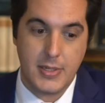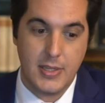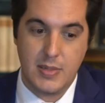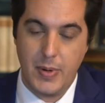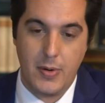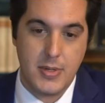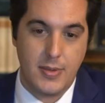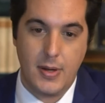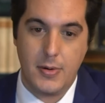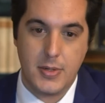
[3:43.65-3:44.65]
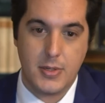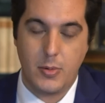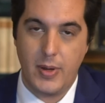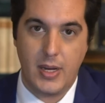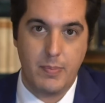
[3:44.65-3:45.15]
conspiracy theorists as
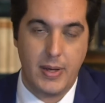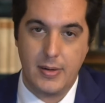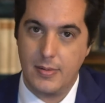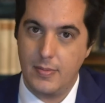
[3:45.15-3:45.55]
quick, but